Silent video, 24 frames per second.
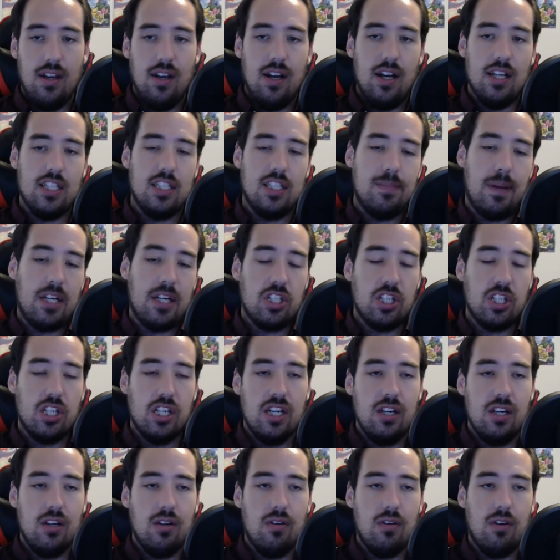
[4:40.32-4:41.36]

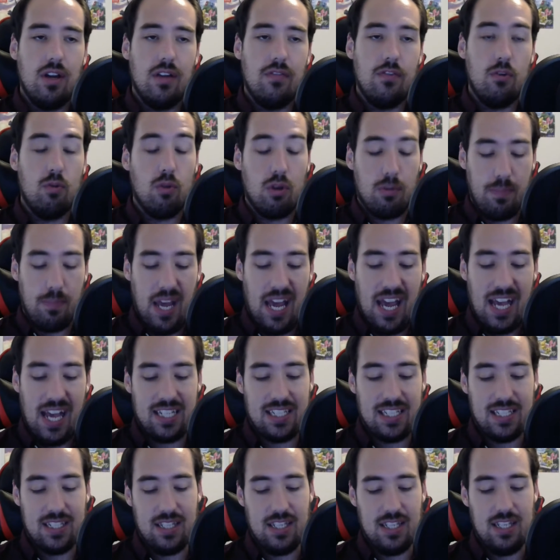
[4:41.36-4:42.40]
especially if you look
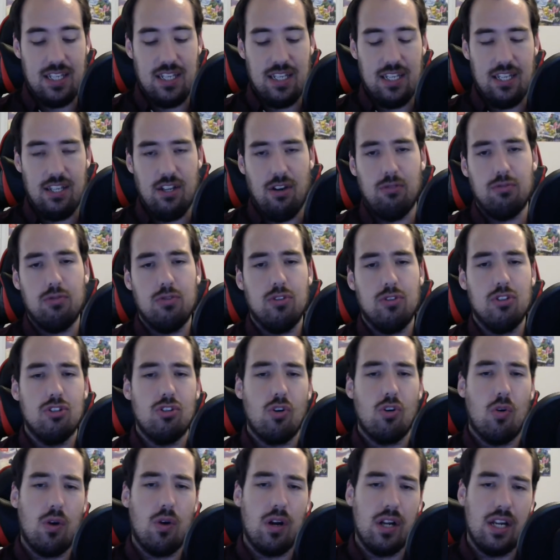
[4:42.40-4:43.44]
past the
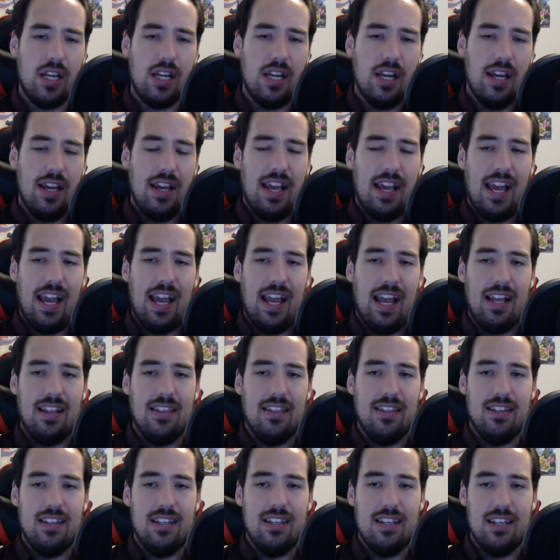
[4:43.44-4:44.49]
story
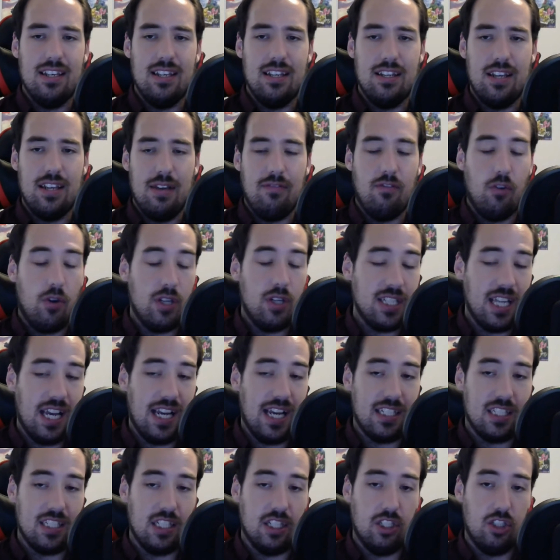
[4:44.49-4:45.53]
and the voice
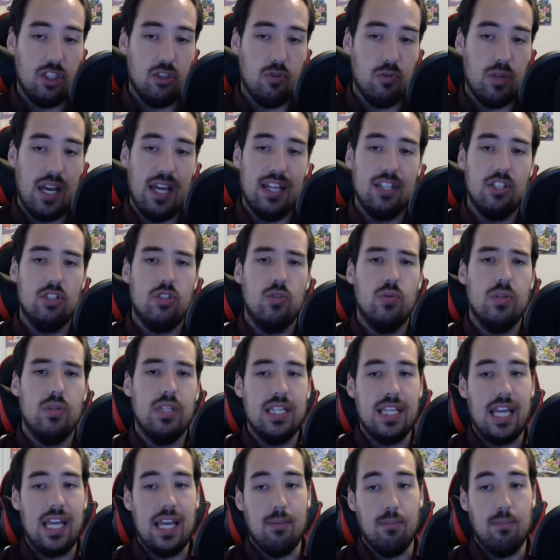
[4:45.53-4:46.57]
acting. You get into
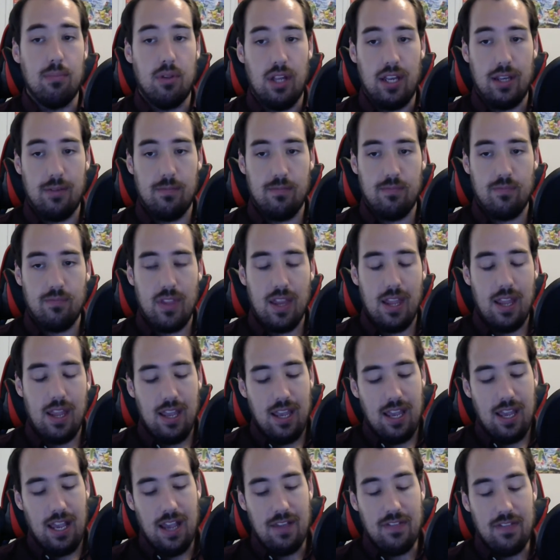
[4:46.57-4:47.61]
the gameplay,
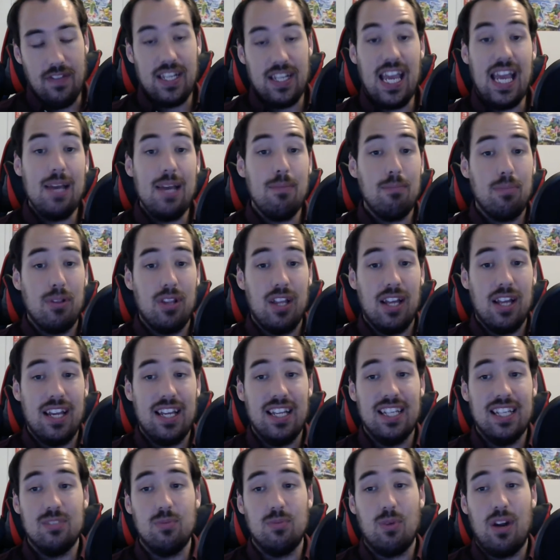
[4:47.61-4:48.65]
and the gameplay is